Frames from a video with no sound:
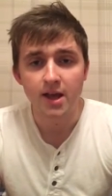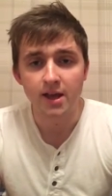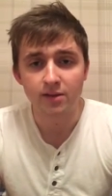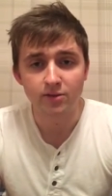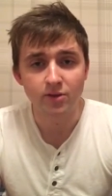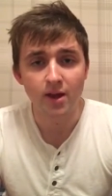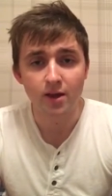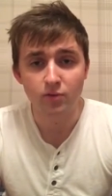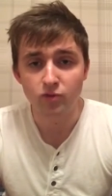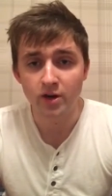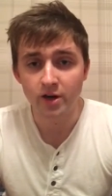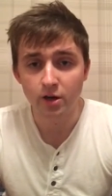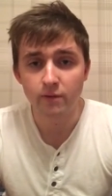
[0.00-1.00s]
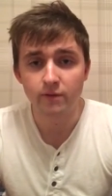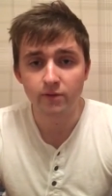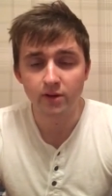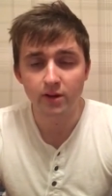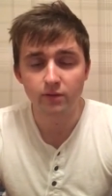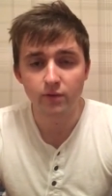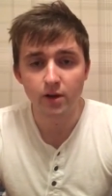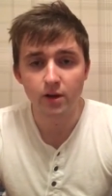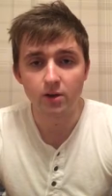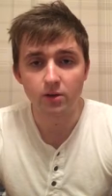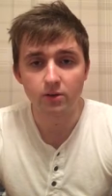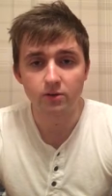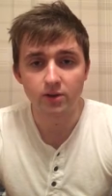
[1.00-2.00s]
it's uh, running over six
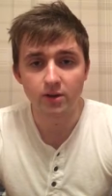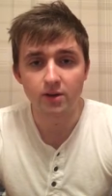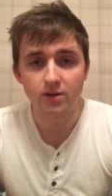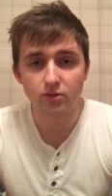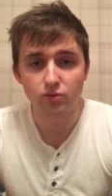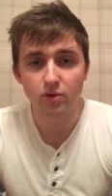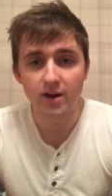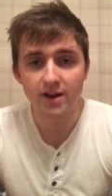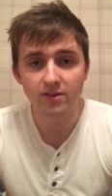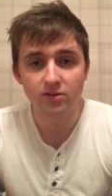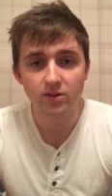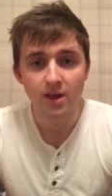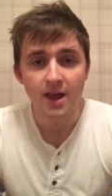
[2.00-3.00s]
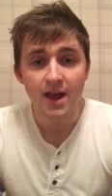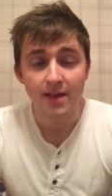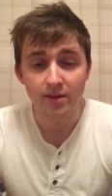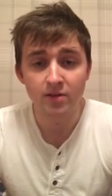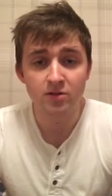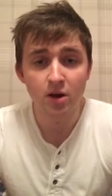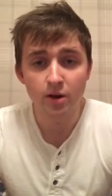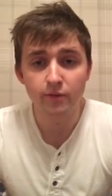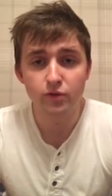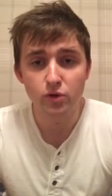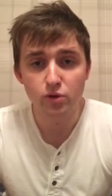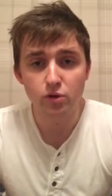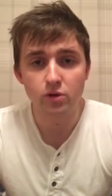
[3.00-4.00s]
furlongs in this race, and there are a
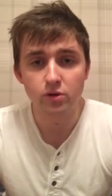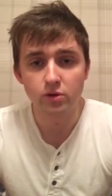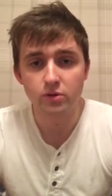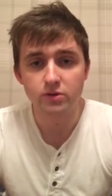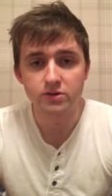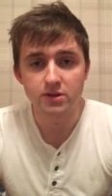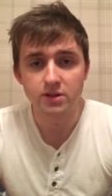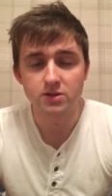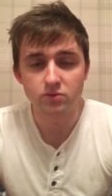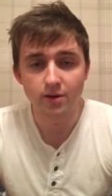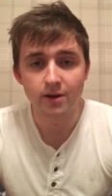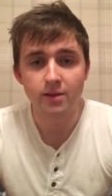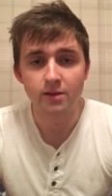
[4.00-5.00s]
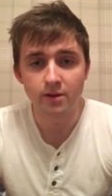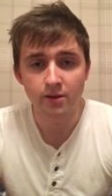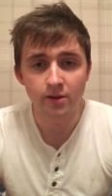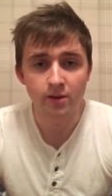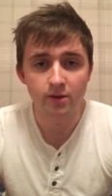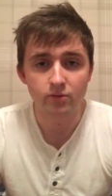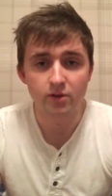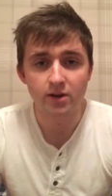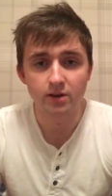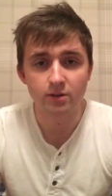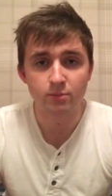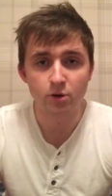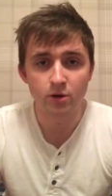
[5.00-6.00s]
few good horses running in this race
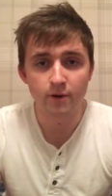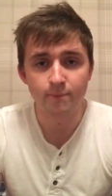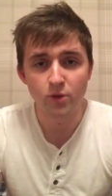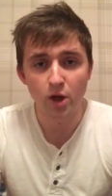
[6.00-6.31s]
tomorrow.